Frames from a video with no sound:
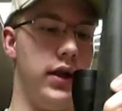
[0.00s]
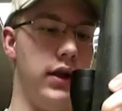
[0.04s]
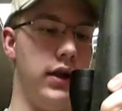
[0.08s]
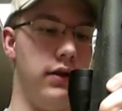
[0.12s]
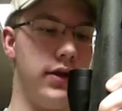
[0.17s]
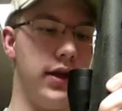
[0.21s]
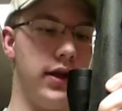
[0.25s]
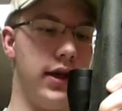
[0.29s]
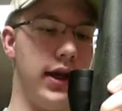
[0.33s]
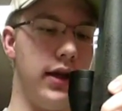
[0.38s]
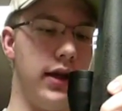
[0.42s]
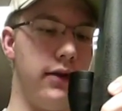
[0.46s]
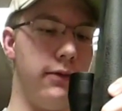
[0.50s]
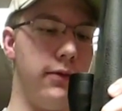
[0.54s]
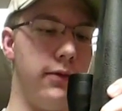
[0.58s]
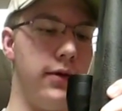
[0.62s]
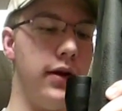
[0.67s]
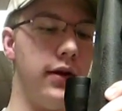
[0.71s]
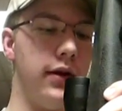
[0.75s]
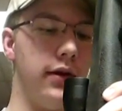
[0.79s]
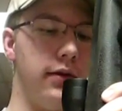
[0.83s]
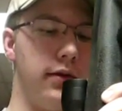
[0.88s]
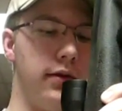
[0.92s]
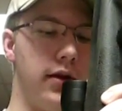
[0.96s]
you can get
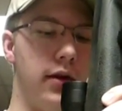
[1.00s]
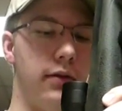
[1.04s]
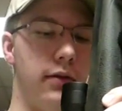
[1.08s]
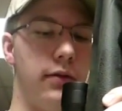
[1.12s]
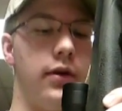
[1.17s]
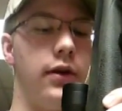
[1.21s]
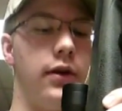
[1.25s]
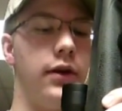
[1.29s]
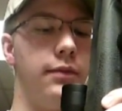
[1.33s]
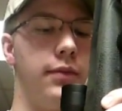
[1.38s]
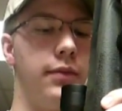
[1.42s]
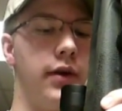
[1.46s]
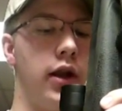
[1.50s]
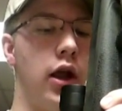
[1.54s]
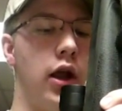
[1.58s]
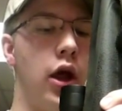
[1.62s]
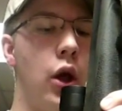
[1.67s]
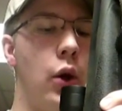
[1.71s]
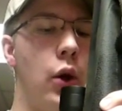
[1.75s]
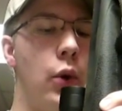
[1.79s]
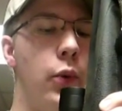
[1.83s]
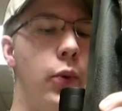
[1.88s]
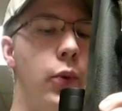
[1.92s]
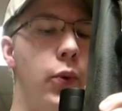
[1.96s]
not rust, but
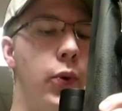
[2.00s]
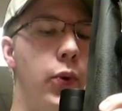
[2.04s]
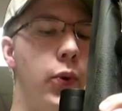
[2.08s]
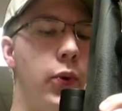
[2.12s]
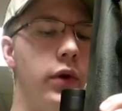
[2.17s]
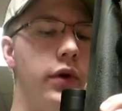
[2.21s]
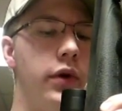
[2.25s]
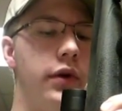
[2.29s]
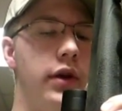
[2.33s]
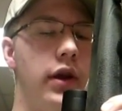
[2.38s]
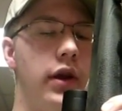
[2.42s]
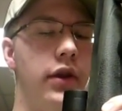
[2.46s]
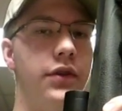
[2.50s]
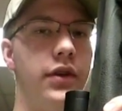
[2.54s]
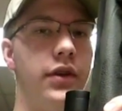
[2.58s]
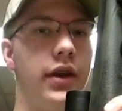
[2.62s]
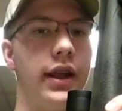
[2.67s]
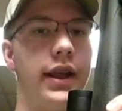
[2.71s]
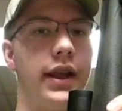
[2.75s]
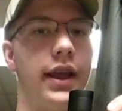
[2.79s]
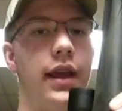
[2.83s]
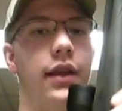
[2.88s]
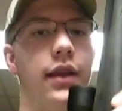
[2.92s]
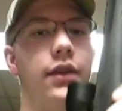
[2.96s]
dust
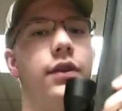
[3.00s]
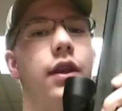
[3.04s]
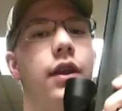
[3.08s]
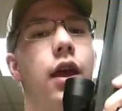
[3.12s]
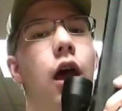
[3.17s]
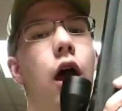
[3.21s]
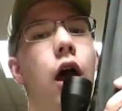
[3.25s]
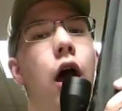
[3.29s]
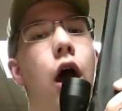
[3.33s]
in a case.